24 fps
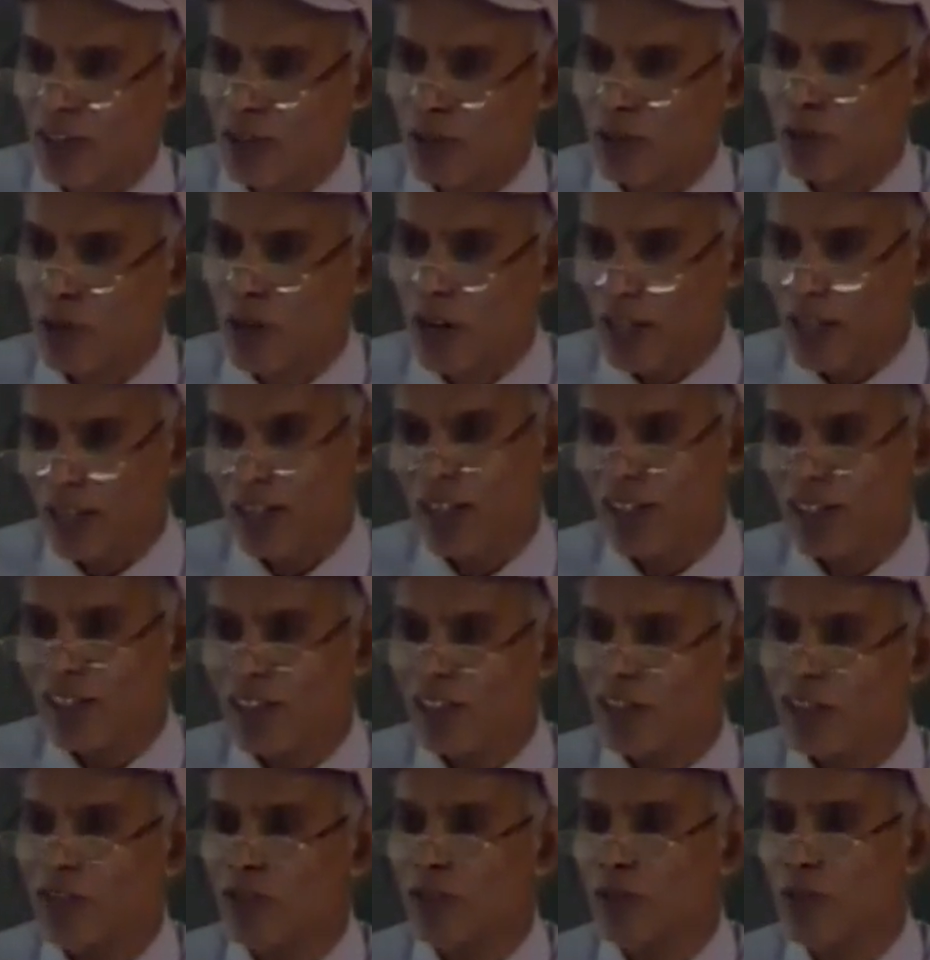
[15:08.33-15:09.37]
So ideally
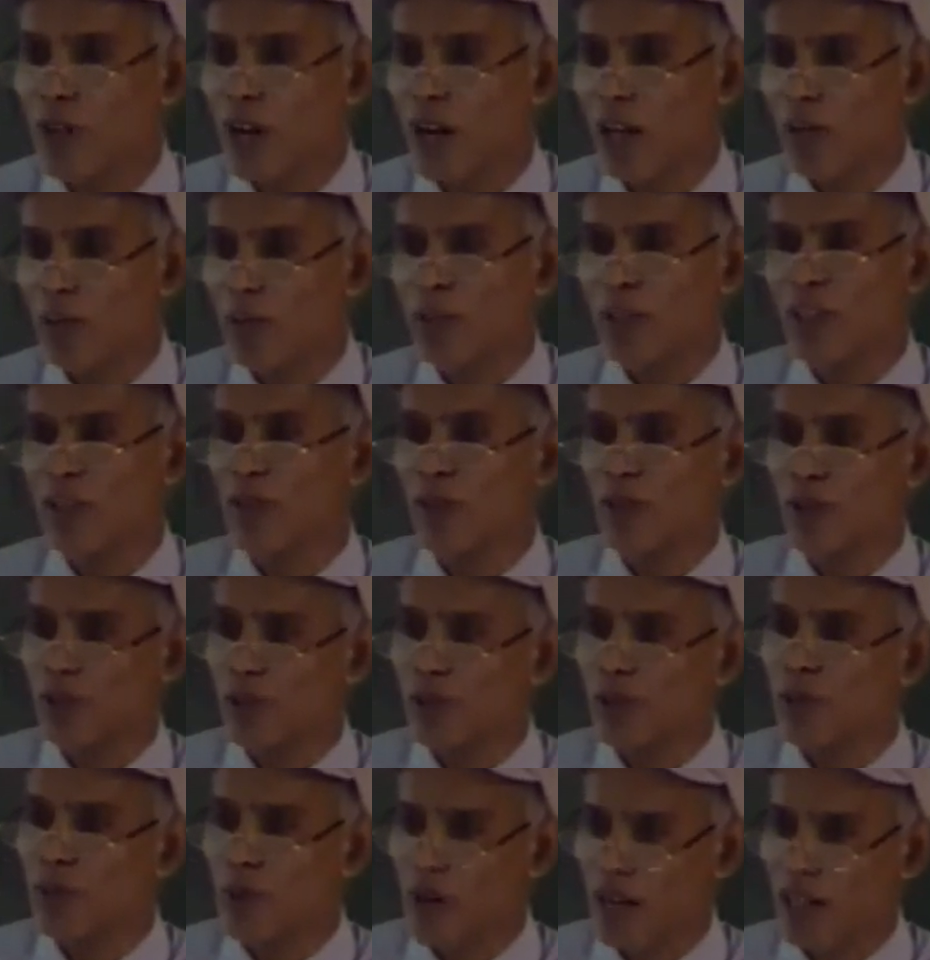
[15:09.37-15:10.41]
they should all be equal
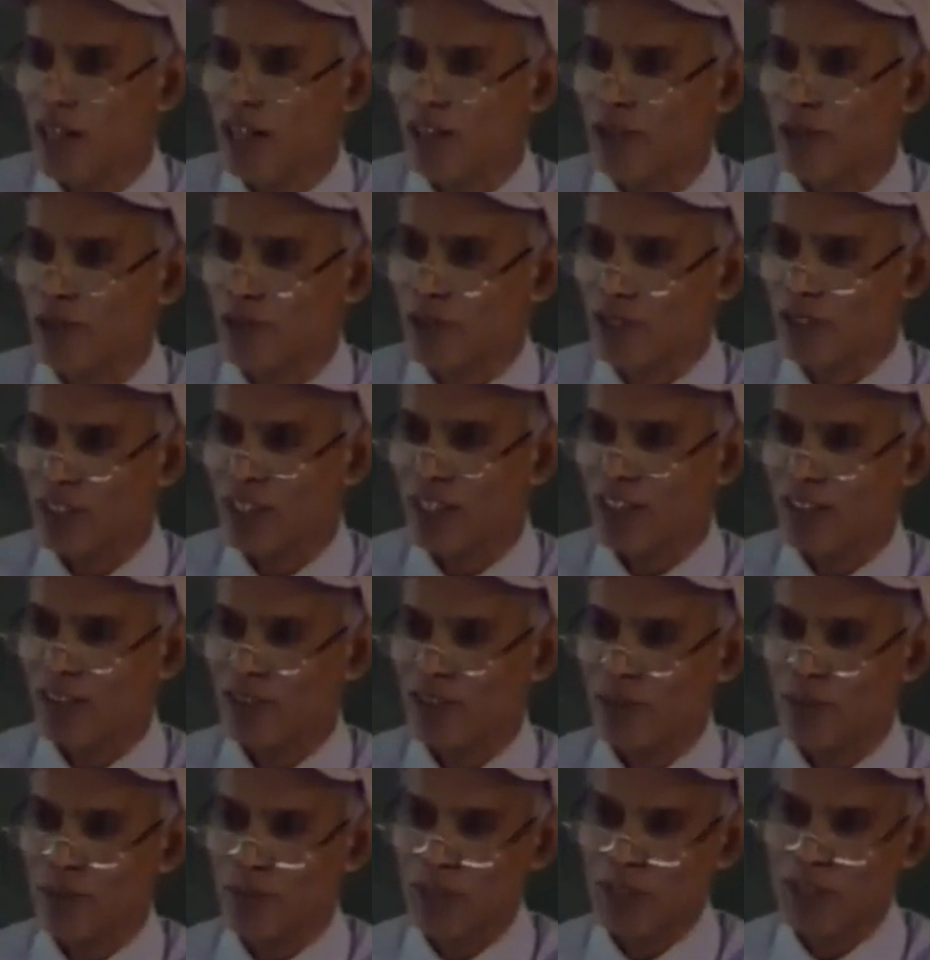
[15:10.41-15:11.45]
to 1 actually, that is
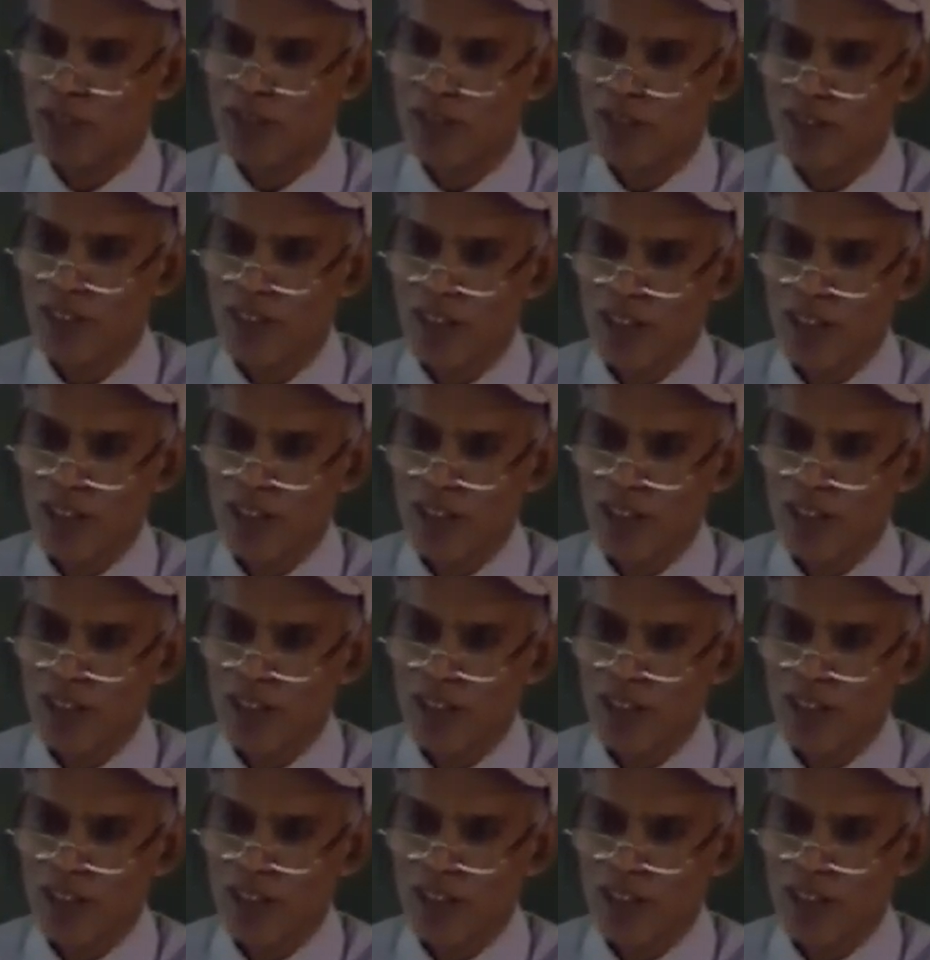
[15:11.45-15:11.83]
the best,